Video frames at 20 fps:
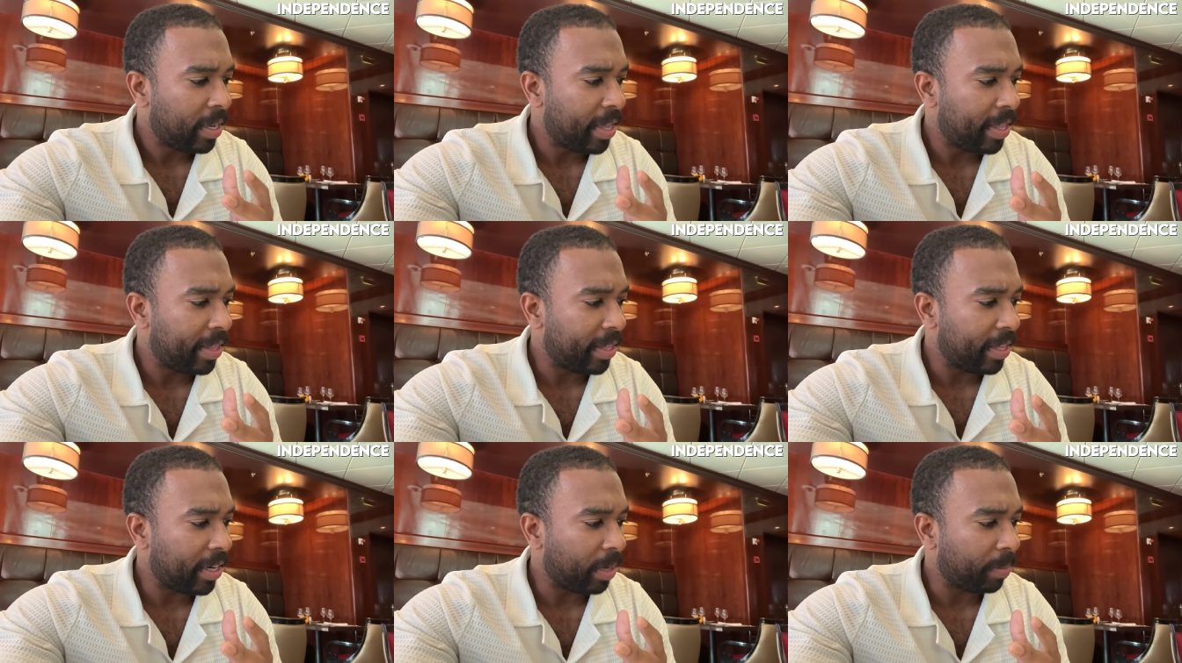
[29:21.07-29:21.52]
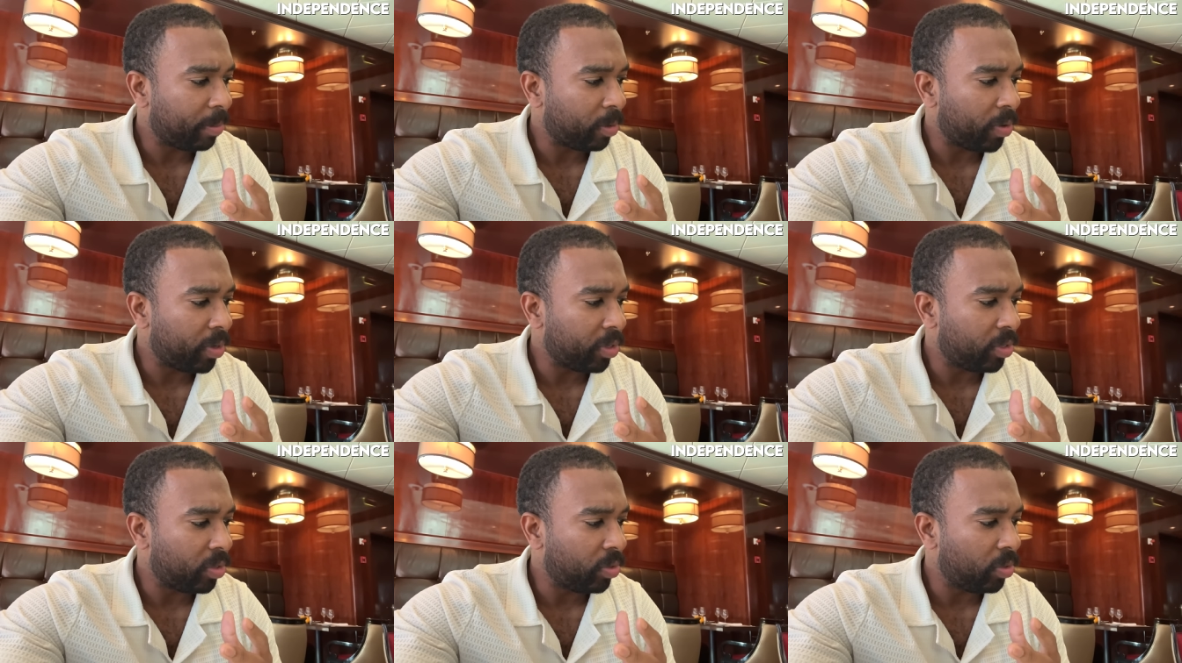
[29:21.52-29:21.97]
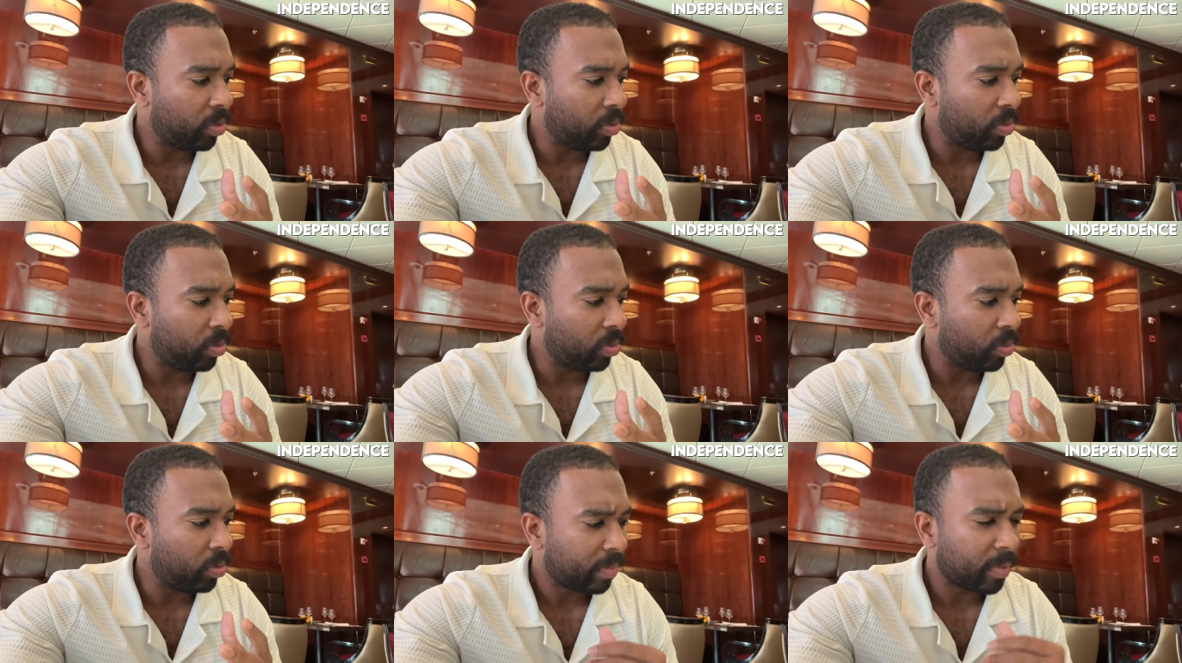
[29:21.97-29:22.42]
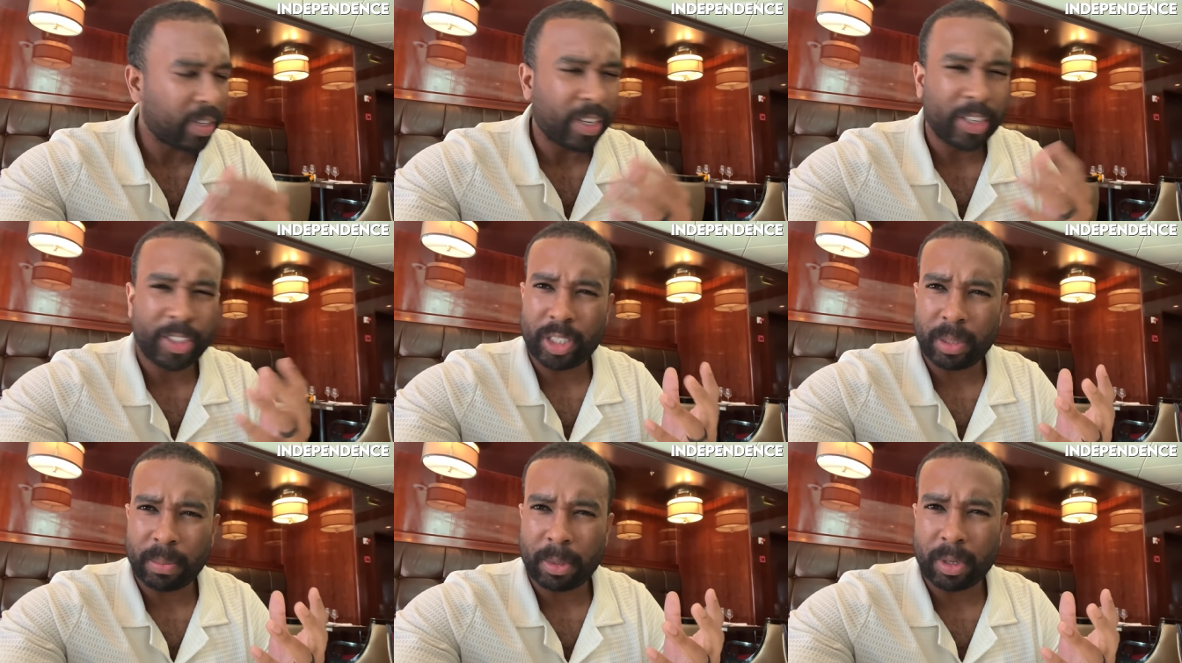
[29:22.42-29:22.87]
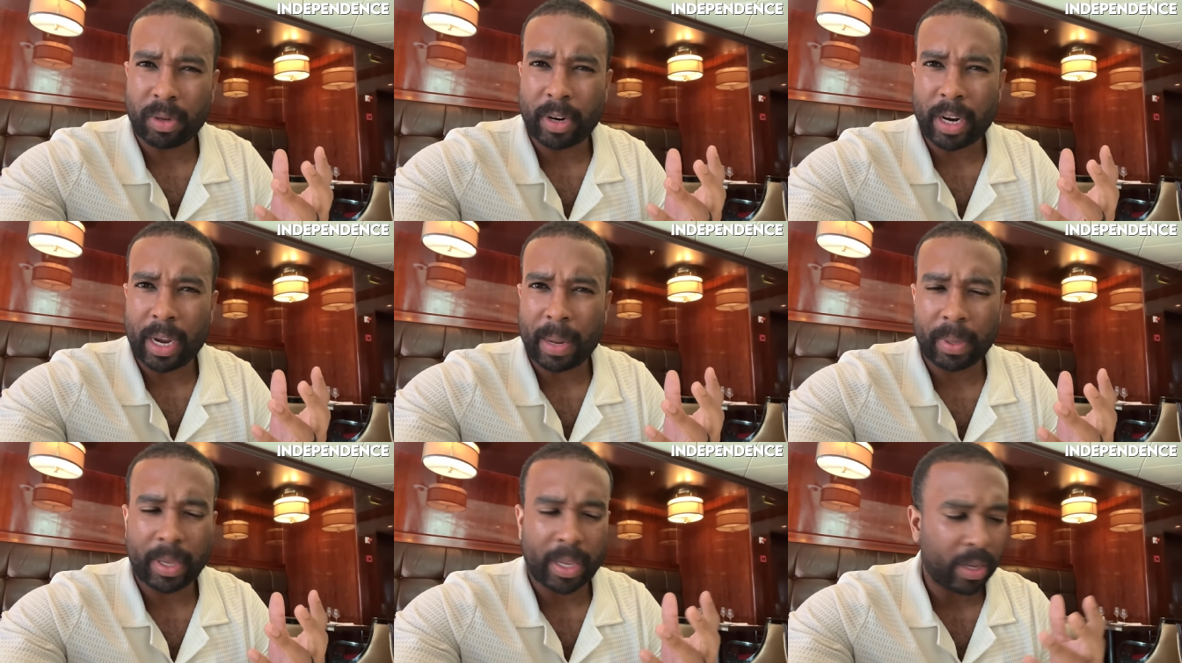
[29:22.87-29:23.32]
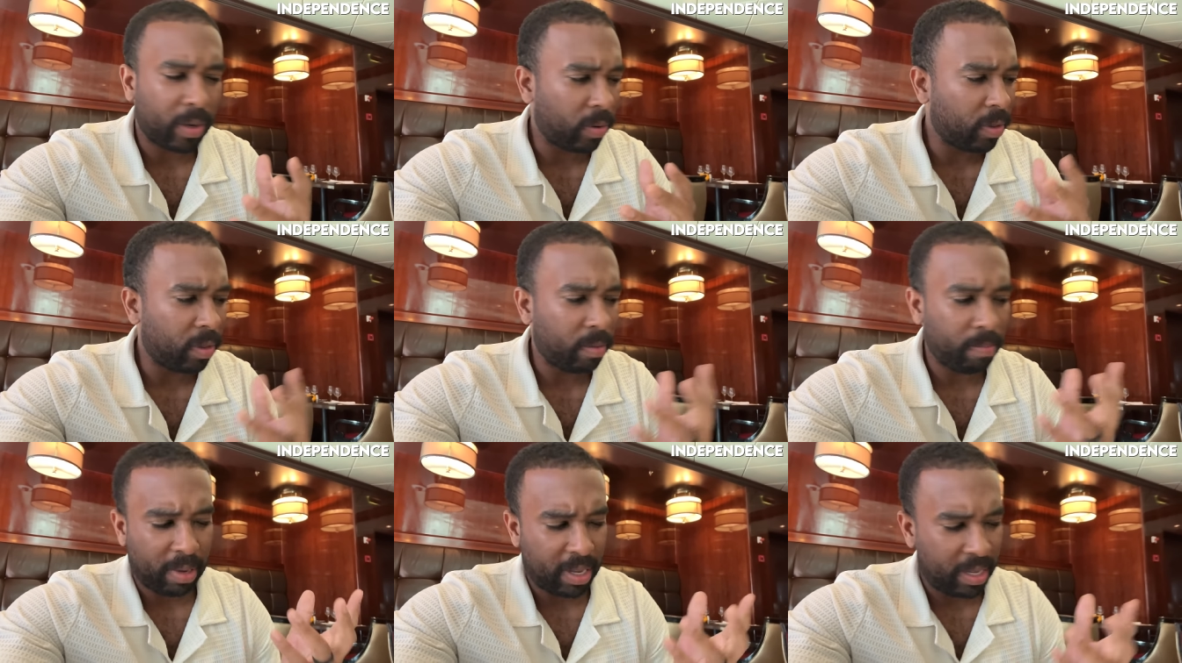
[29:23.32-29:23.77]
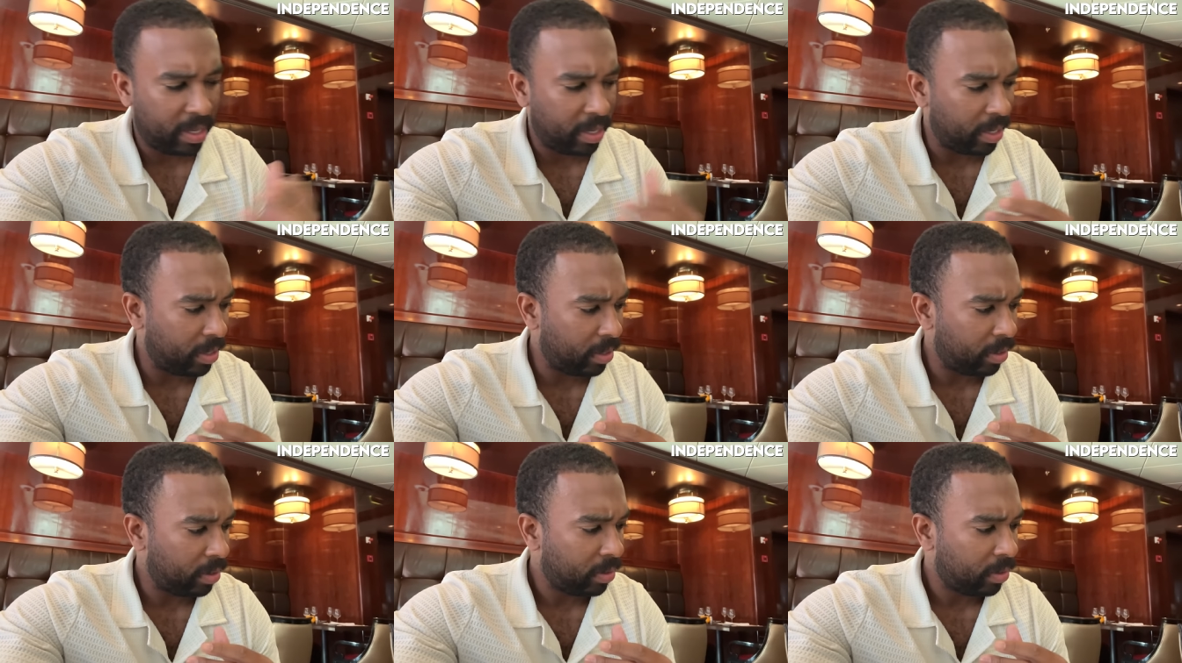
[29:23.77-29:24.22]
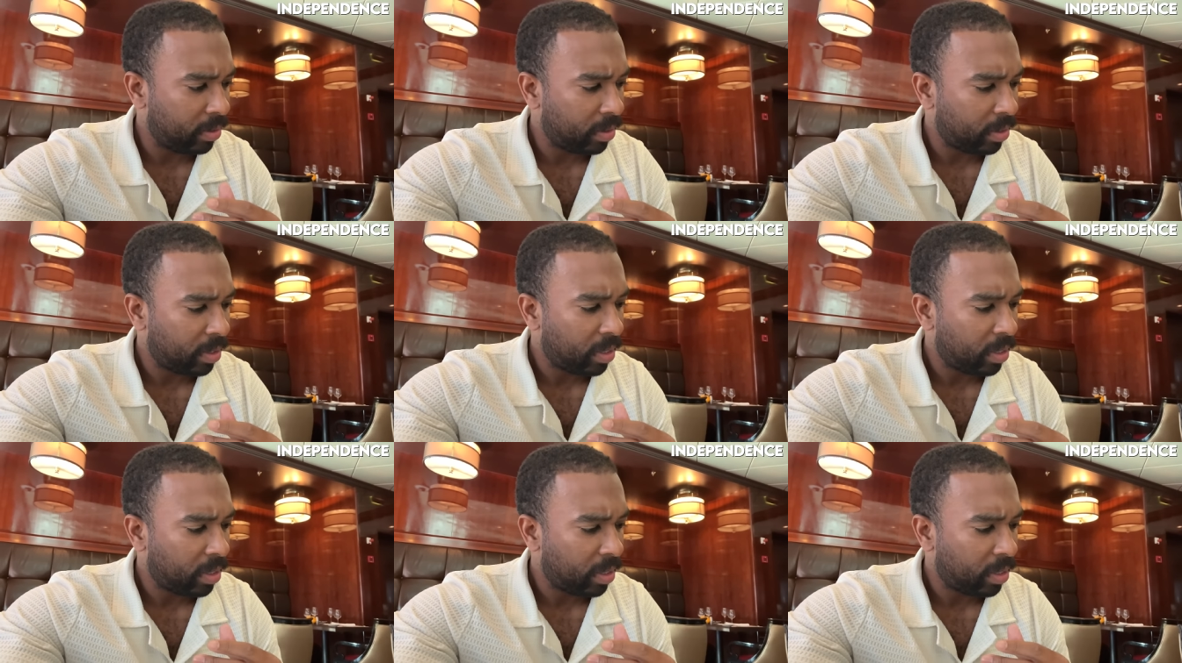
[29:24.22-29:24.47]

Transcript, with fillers: And then I'm going to do a jumbo crab cake or the bacon